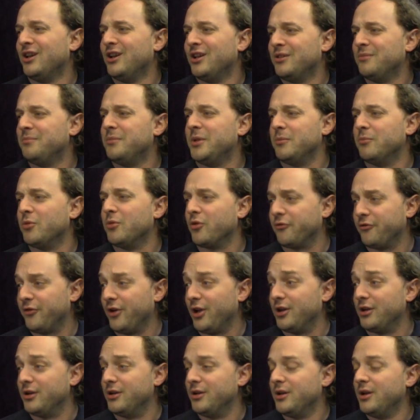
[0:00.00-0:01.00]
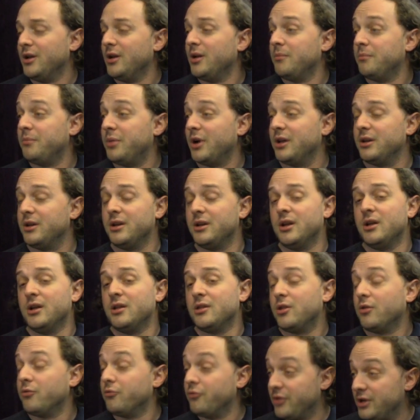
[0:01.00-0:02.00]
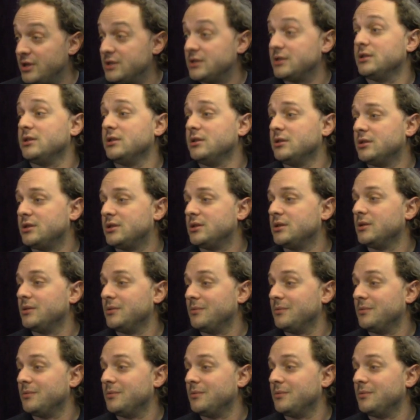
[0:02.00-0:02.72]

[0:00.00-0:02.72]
be more fun. Yeah, but absolutely. The reasons,